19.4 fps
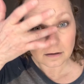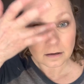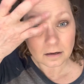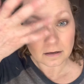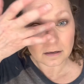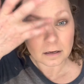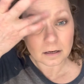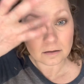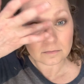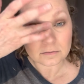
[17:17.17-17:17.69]

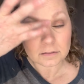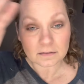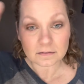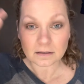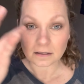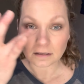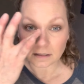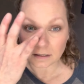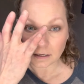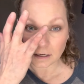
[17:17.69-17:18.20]
And I'm just
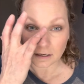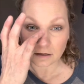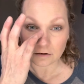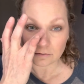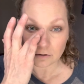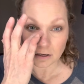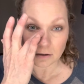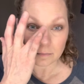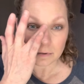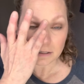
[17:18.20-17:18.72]
gonna kind of
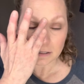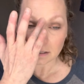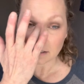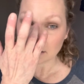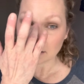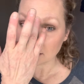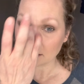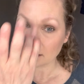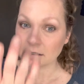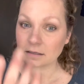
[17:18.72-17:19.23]
rub it
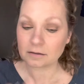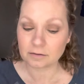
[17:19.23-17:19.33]
in.